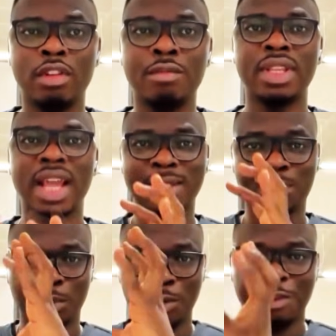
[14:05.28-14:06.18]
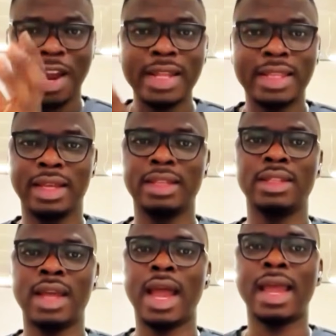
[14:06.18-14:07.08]
the government has provided
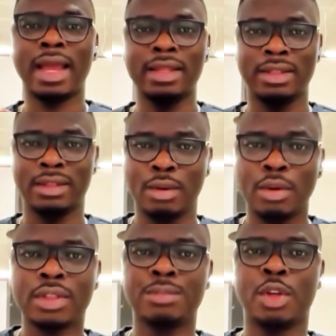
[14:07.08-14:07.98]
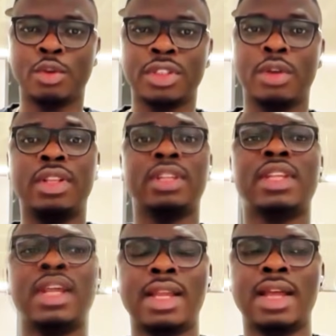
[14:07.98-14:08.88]
that I can deduct, because they
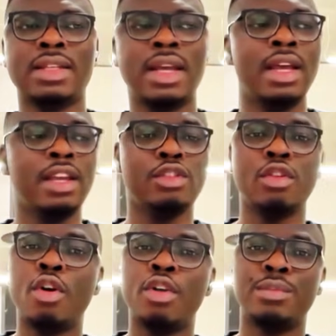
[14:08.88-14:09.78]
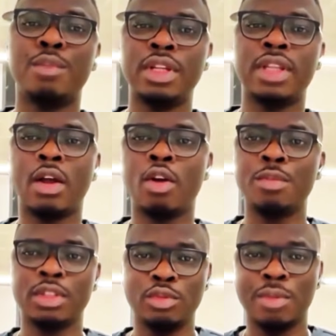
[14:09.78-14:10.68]
understand that it's not all the money that
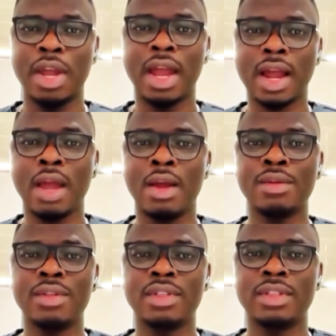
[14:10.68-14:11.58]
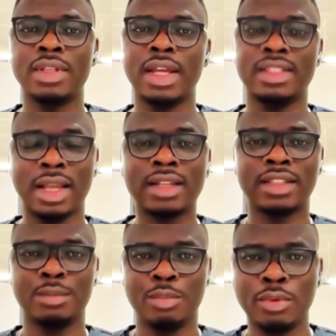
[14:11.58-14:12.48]
comes into my account that is
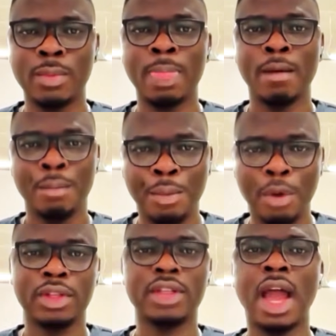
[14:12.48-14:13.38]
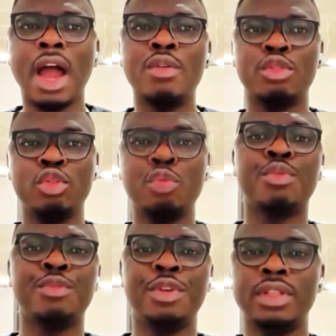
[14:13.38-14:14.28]
taxable. But how do you
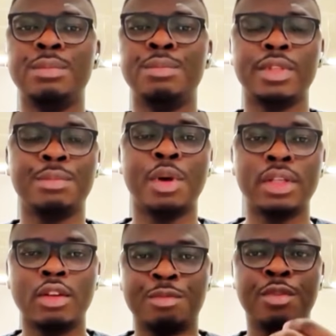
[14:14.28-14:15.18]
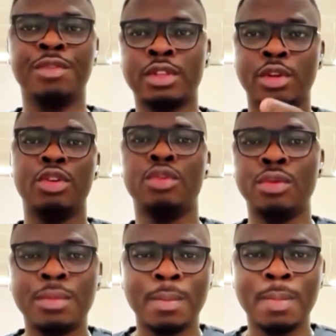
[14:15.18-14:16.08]
prove it? The burden of proof is on you,
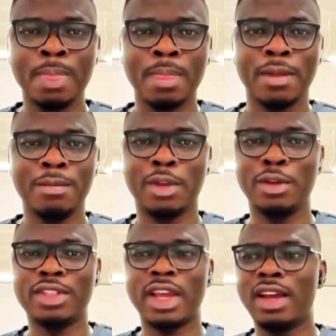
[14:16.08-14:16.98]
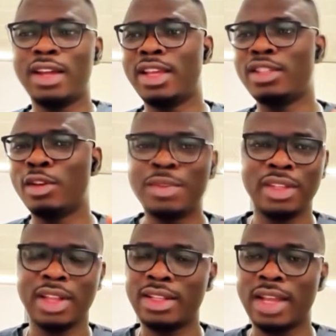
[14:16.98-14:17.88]
because there's
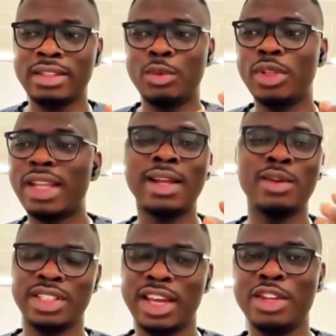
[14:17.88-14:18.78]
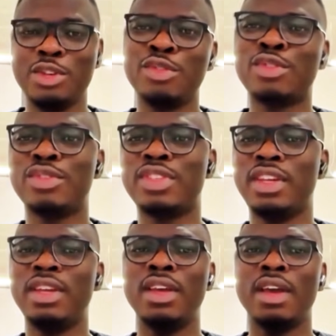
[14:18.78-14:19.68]
something that there is one analogy I use to
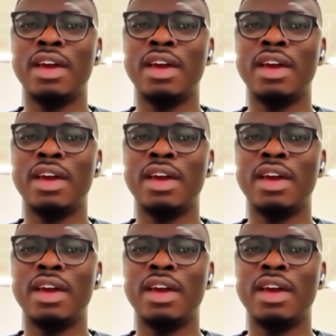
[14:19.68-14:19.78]
say,